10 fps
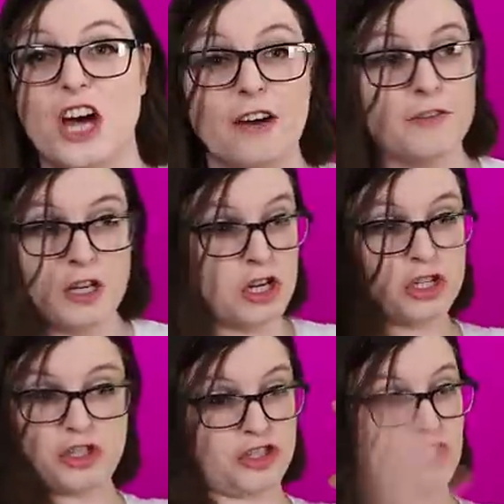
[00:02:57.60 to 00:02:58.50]
enough,
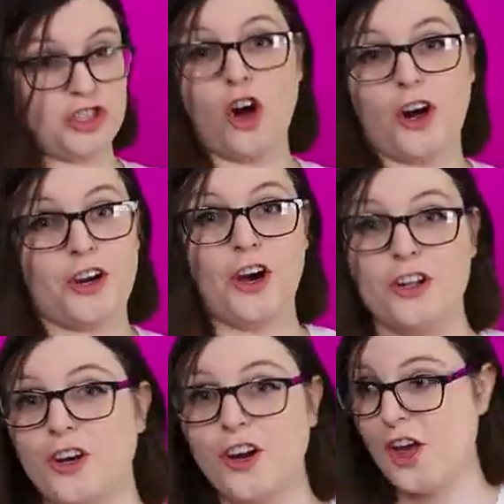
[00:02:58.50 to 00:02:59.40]
just a dark
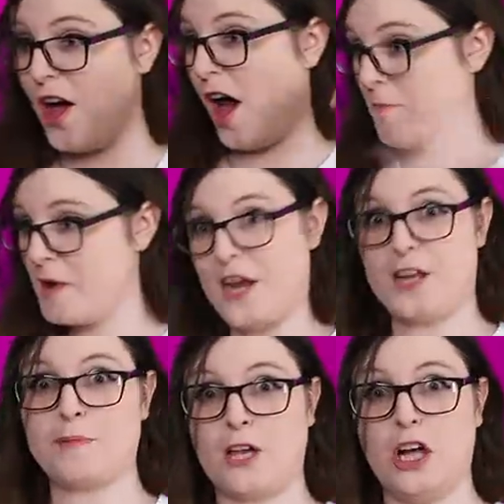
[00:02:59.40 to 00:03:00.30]
color, a
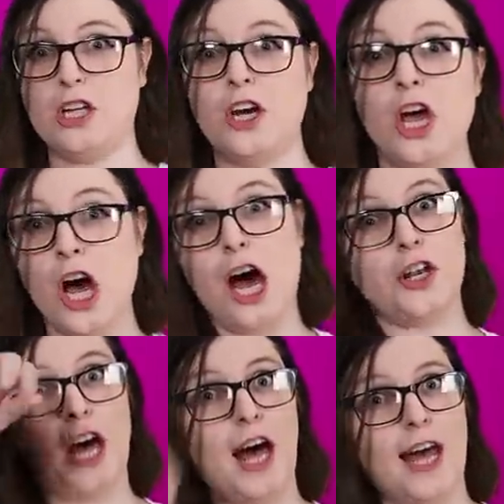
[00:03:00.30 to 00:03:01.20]
medium color,
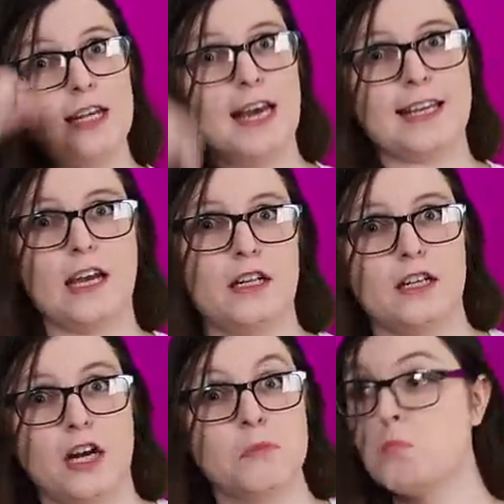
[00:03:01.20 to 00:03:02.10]
and a highlight
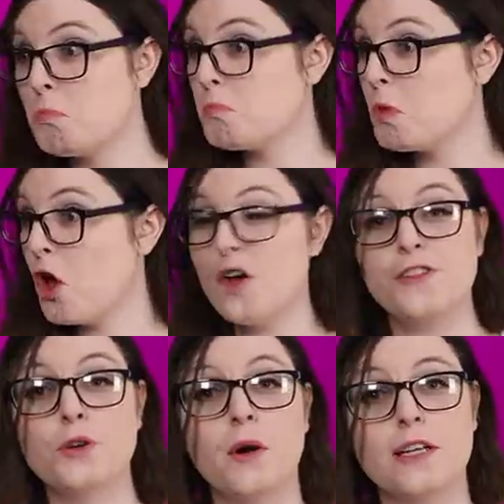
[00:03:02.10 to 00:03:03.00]
color.
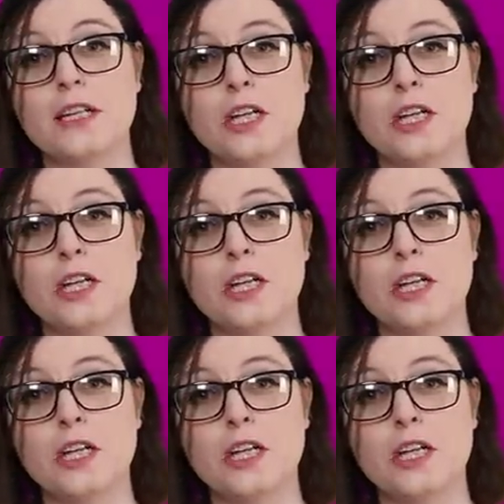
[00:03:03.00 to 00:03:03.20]
Throw in a